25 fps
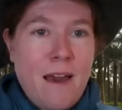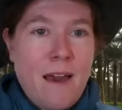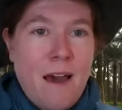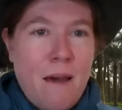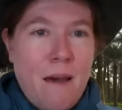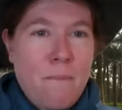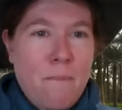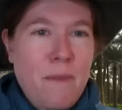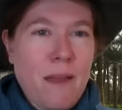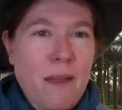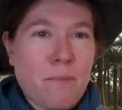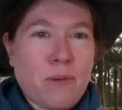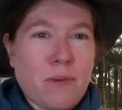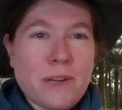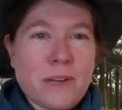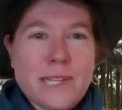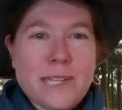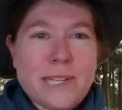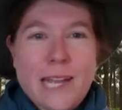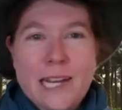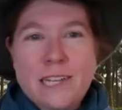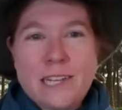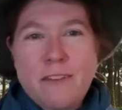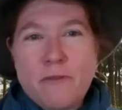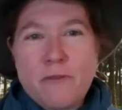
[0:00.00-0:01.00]
a big
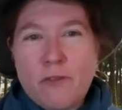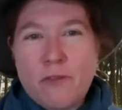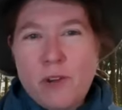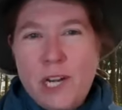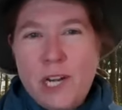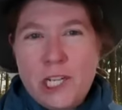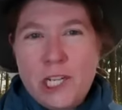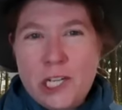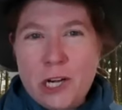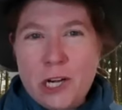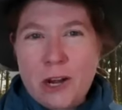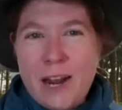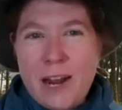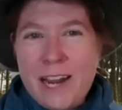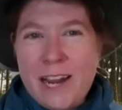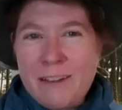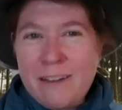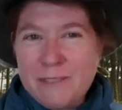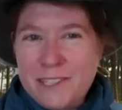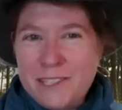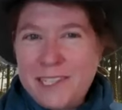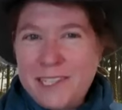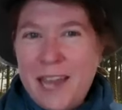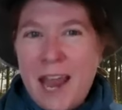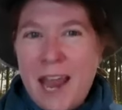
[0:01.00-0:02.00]
protective creature kind of
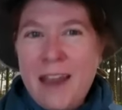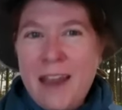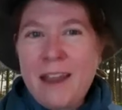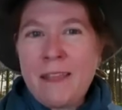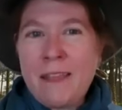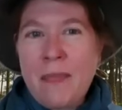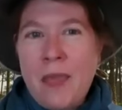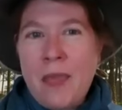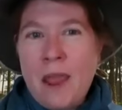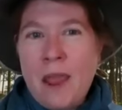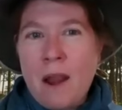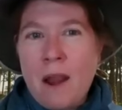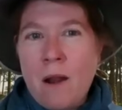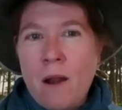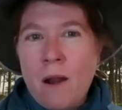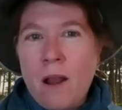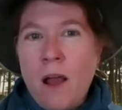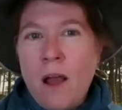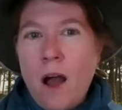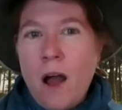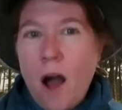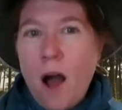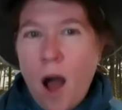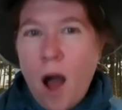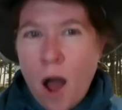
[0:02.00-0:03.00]
standing there
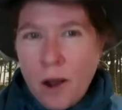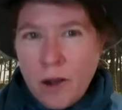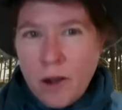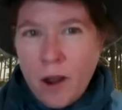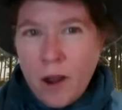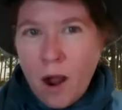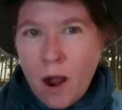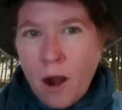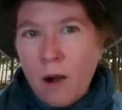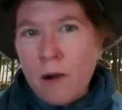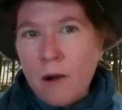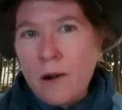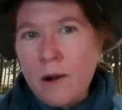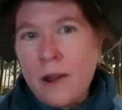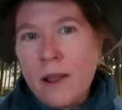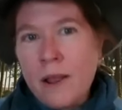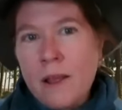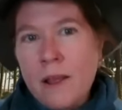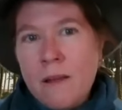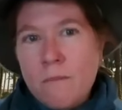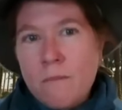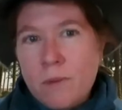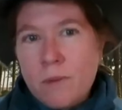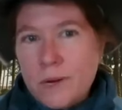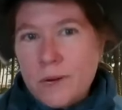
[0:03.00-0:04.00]
on guard
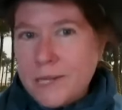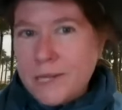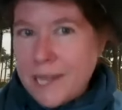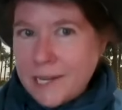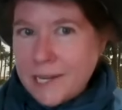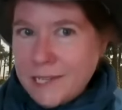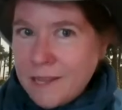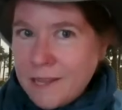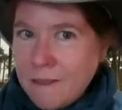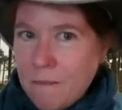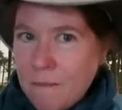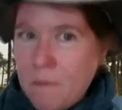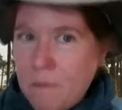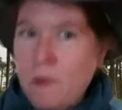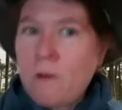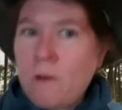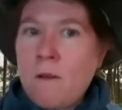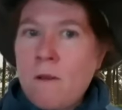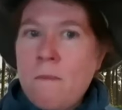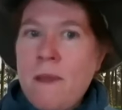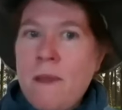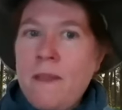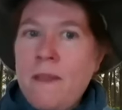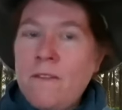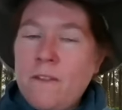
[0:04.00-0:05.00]
protecting the
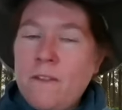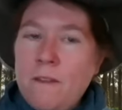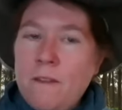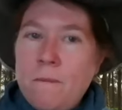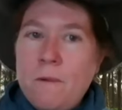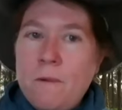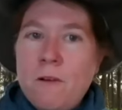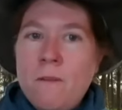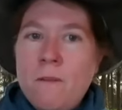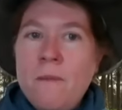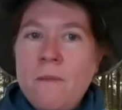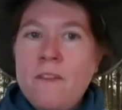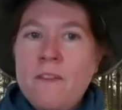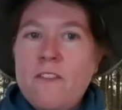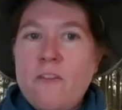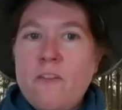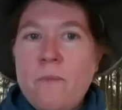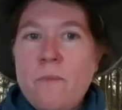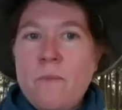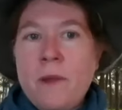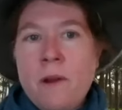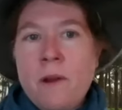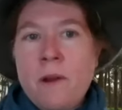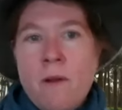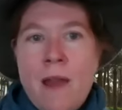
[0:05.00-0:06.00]
pyramids. And the pyramids have
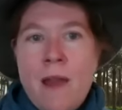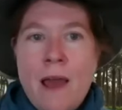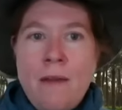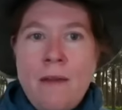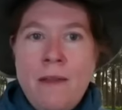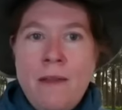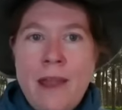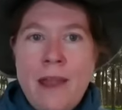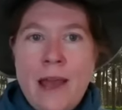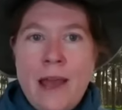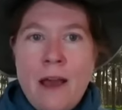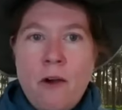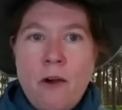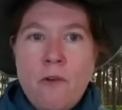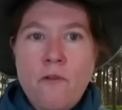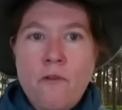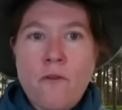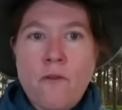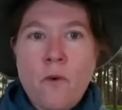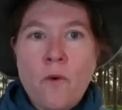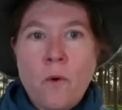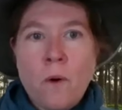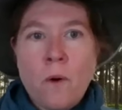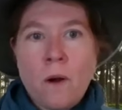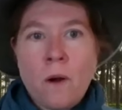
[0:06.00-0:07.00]
been around now
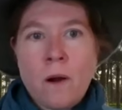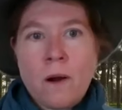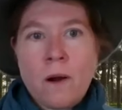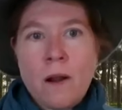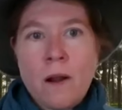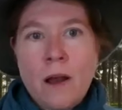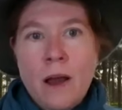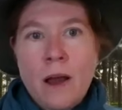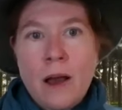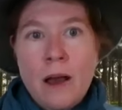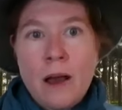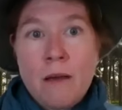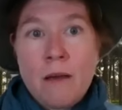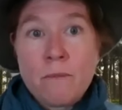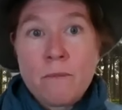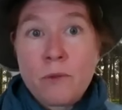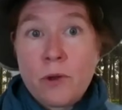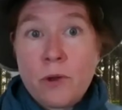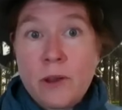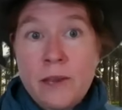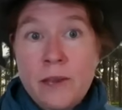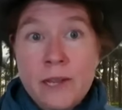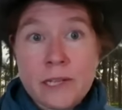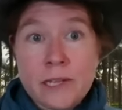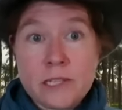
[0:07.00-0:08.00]
for, um,
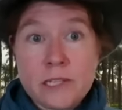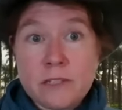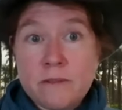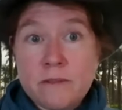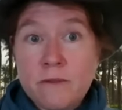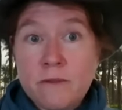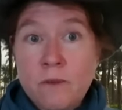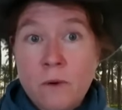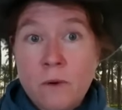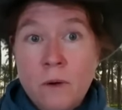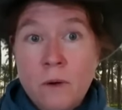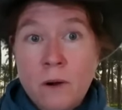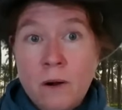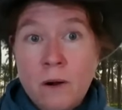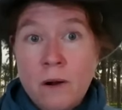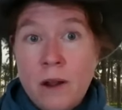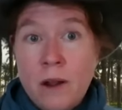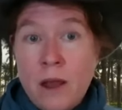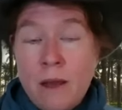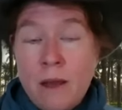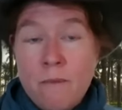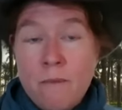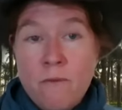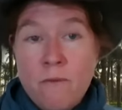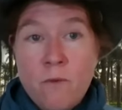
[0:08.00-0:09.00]
goodness, for
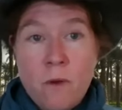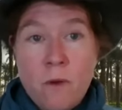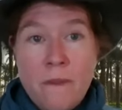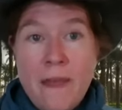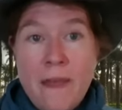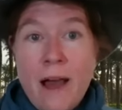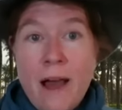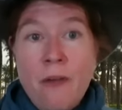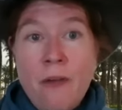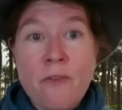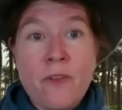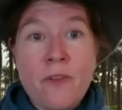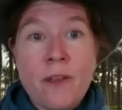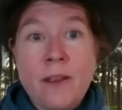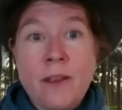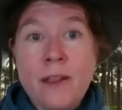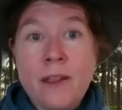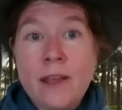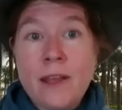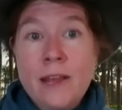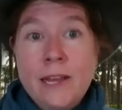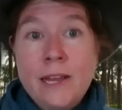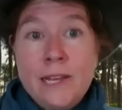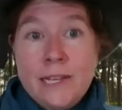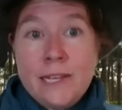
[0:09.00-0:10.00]
um,
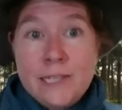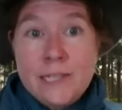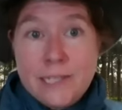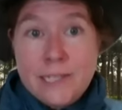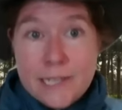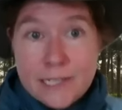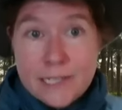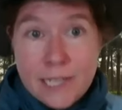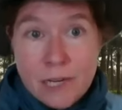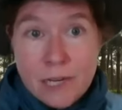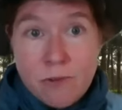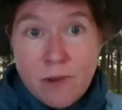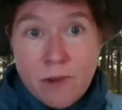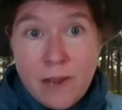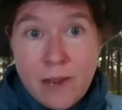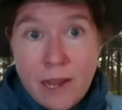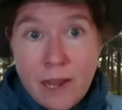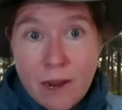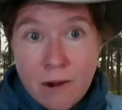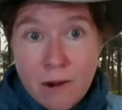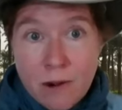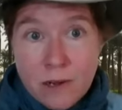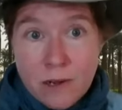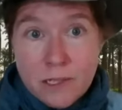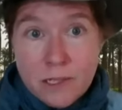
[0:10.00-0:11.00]
4,600
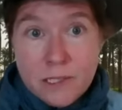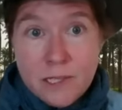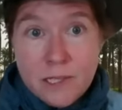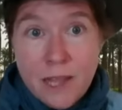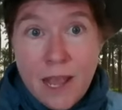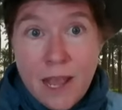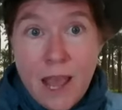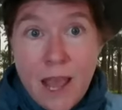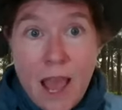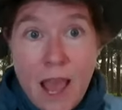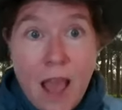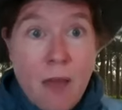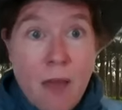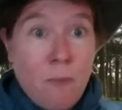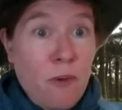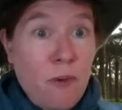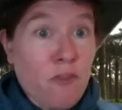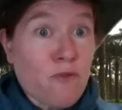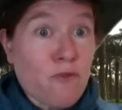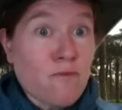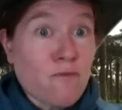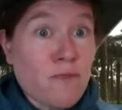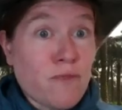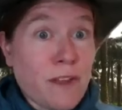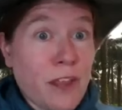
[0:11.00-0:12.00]
years. And
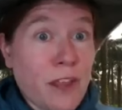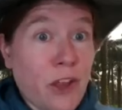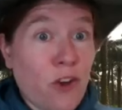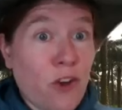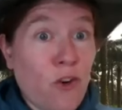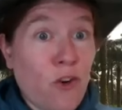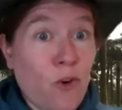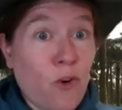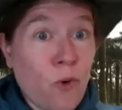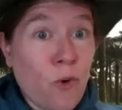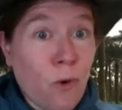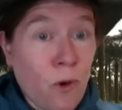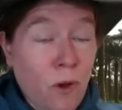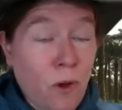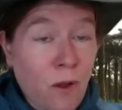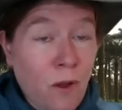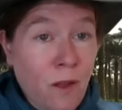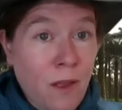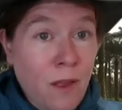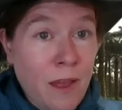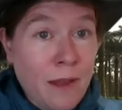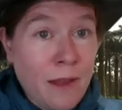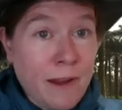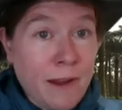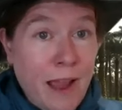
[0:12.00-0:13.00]
what's really
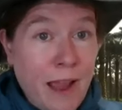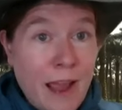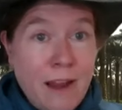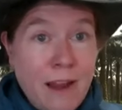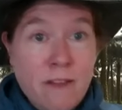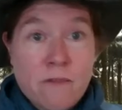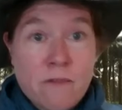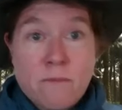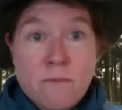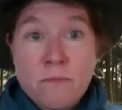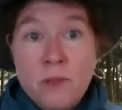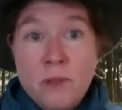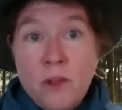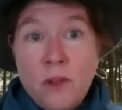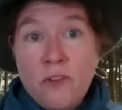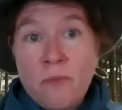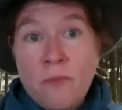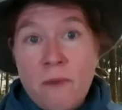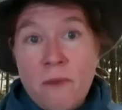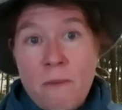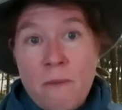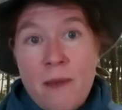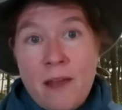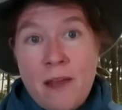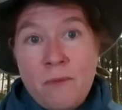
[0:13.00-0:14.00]
cool and kind of blows
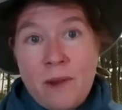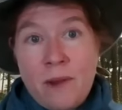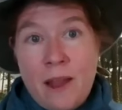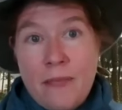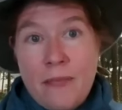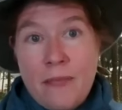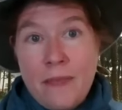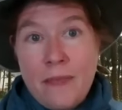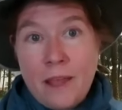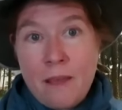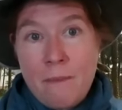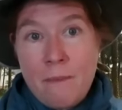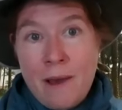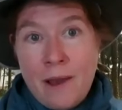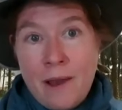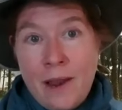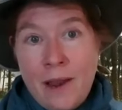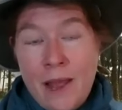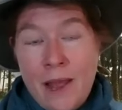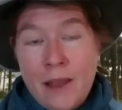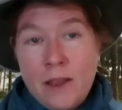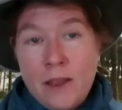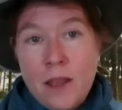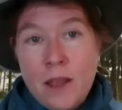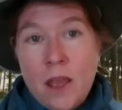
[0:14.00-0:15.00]
my mind when I think about
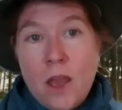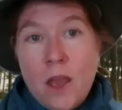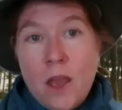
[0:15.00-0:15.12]
it,